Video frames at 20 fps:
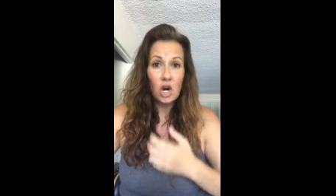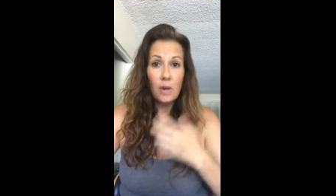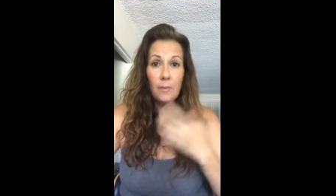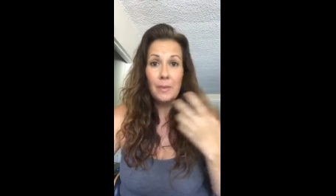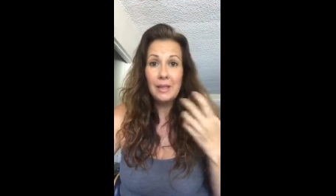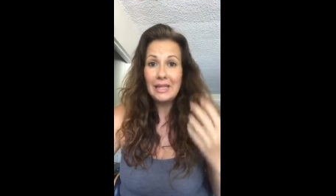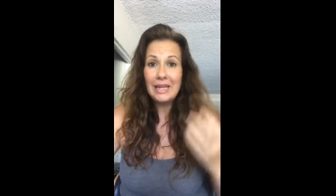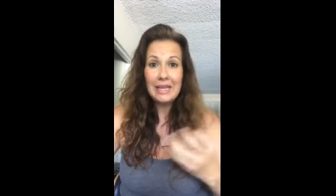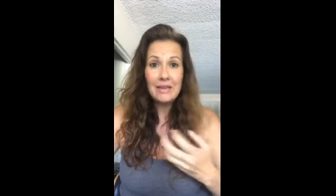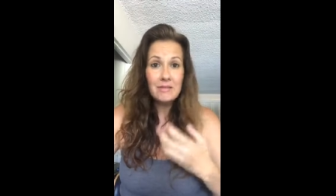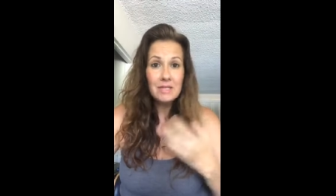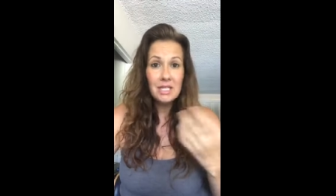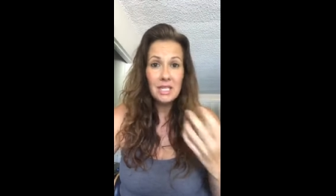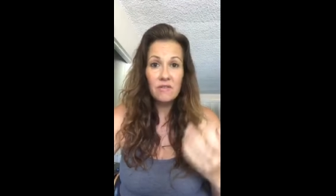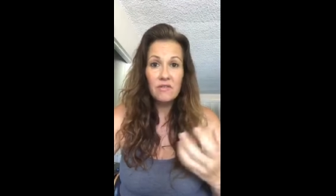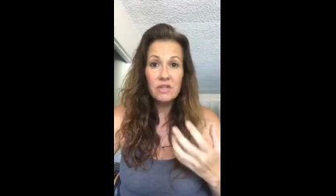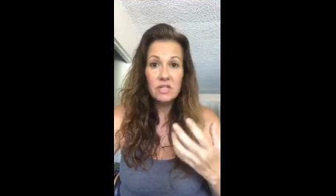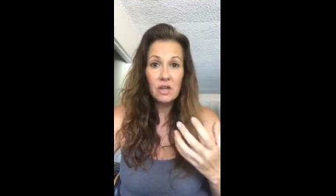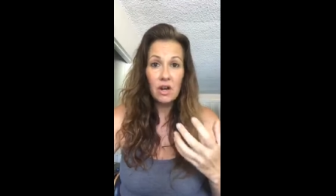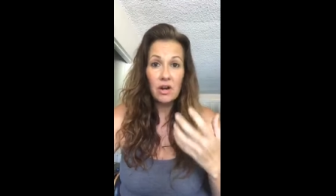Our beliefs
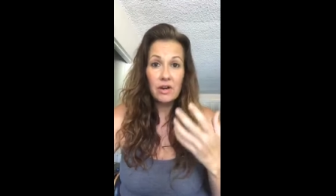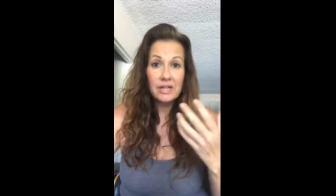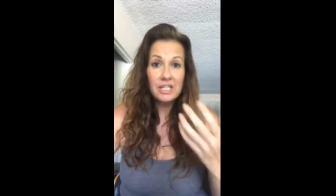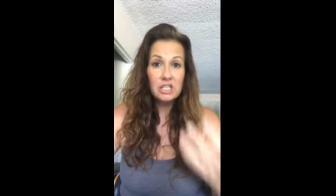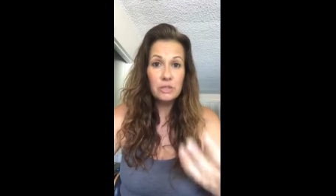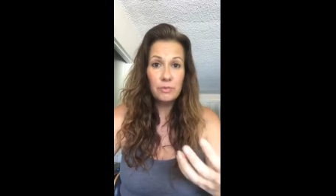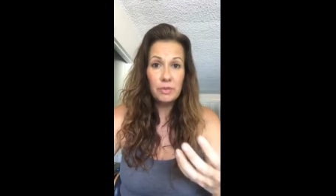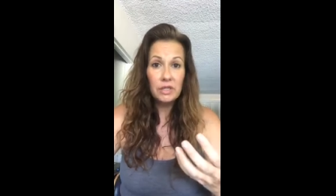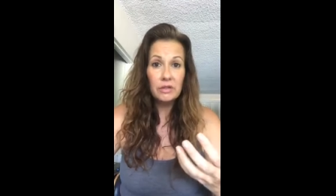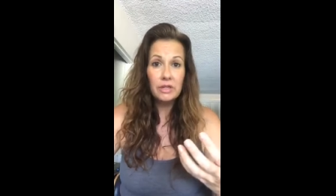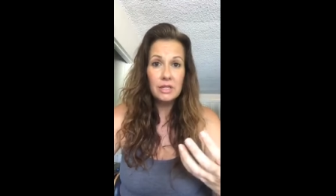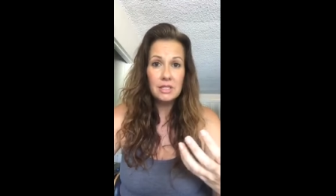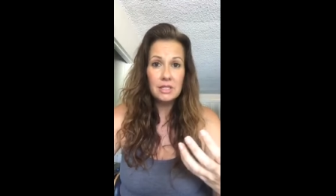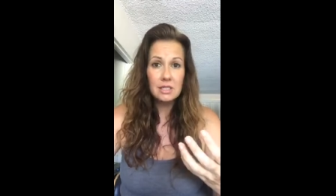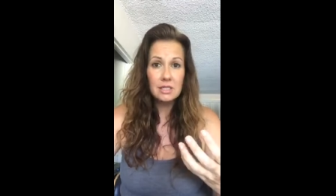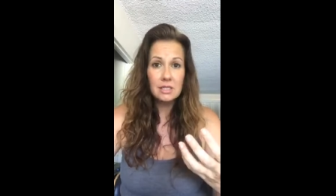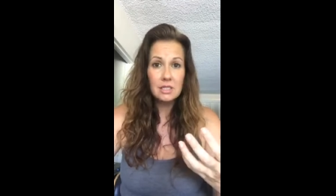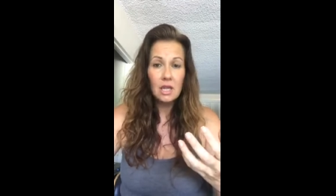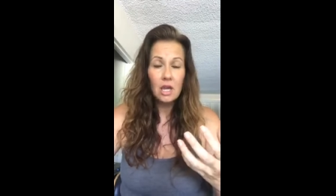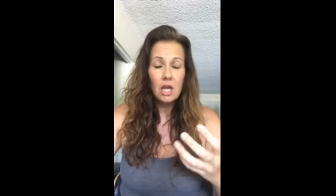give us our
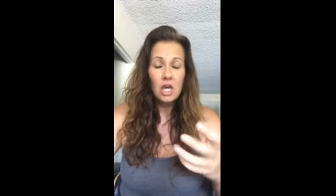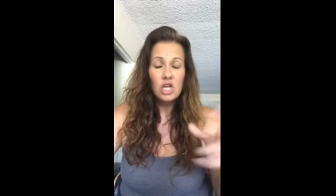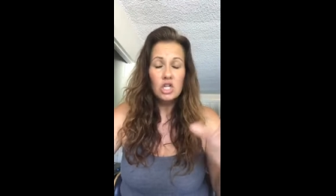experiences.